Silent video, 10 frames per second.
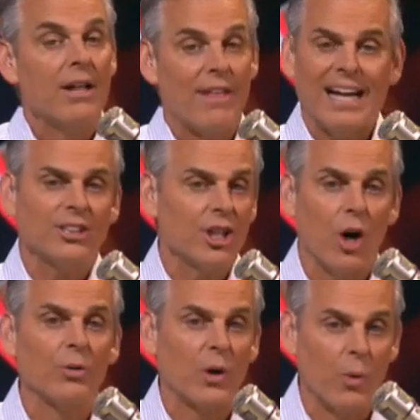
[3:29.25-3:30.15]
That's the
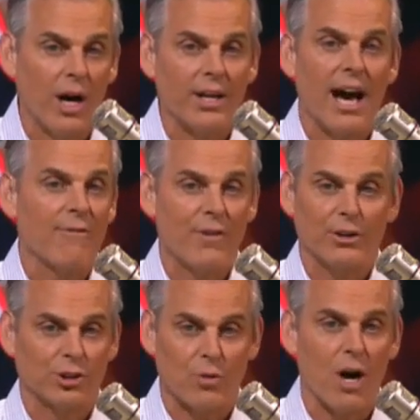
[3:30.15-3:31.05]
only one I
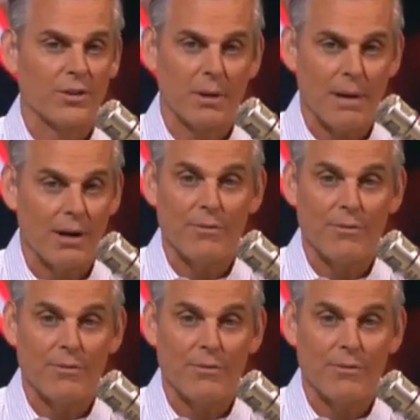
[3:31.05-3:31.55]
felt strongly about.